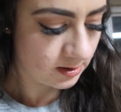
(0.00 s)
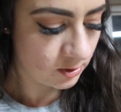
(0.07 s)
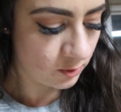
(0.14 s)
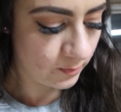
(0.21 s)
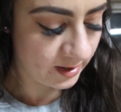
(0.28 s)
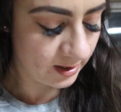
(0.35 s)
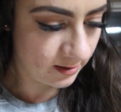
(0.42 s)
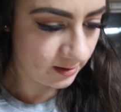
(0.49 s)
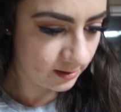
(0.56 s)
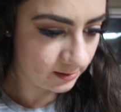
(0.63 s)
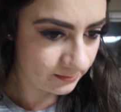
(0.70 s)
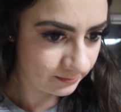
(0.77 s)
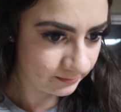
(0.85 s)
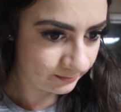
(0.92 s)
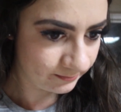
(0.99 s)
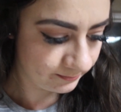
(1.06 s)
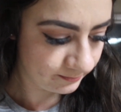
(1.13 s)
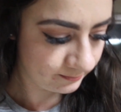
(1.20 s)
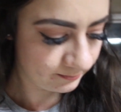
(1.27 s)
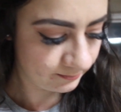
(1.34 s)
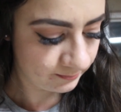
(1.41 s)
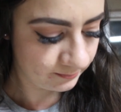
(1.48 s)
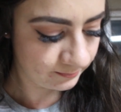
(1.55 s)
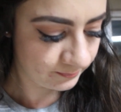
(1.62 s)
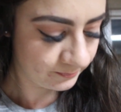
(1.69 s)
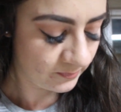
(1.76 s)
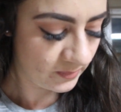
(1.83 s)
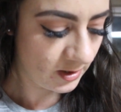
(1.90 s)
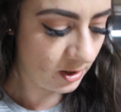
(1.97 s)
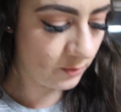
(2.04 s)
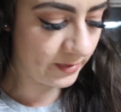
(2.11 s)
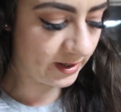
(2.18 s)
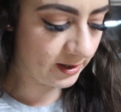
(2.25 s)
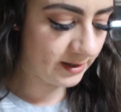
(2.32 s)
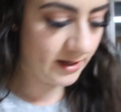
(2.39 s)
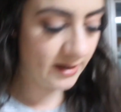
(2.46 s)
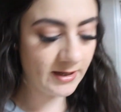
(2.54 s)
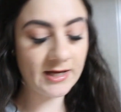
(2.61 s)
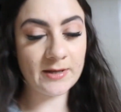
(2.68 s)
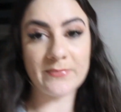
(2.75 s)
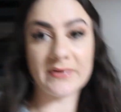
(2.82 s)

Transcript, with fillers: Oh my god. Oh my god. I can't